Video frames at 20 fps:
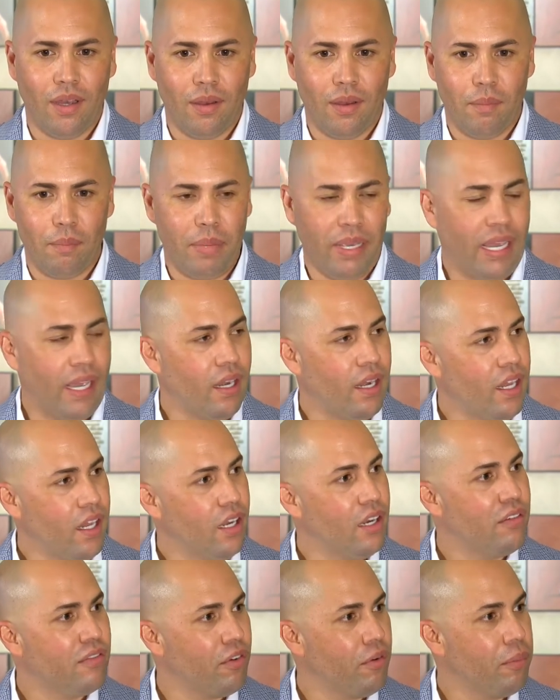began
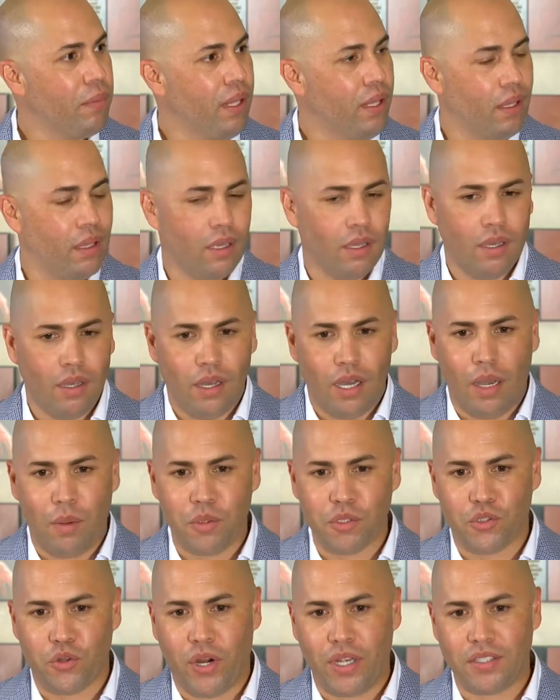here for me. I
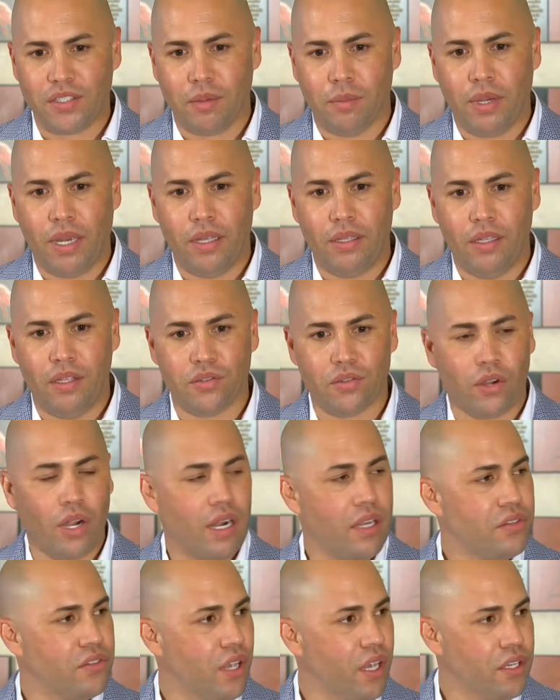was drafted by this
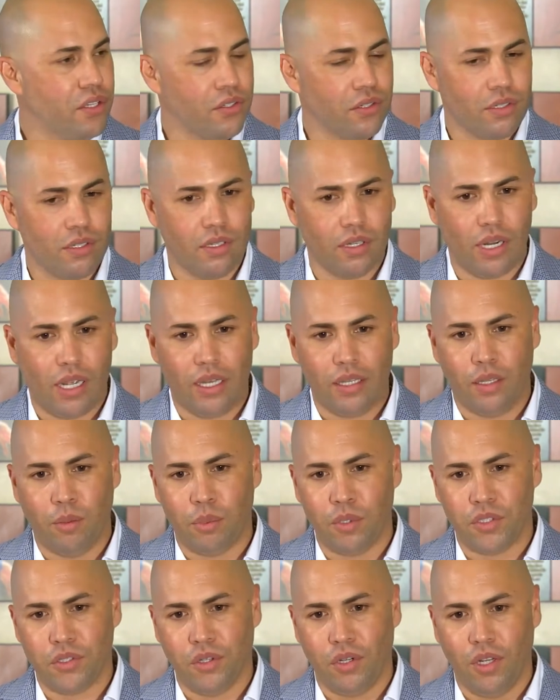organization, got the
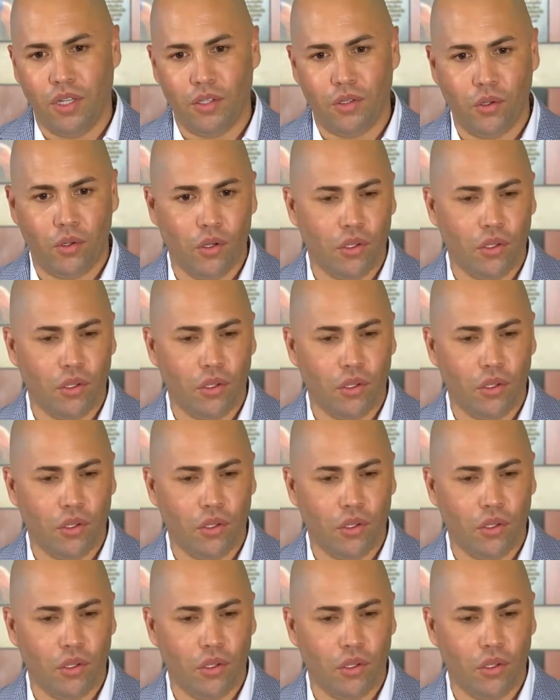opportunity to go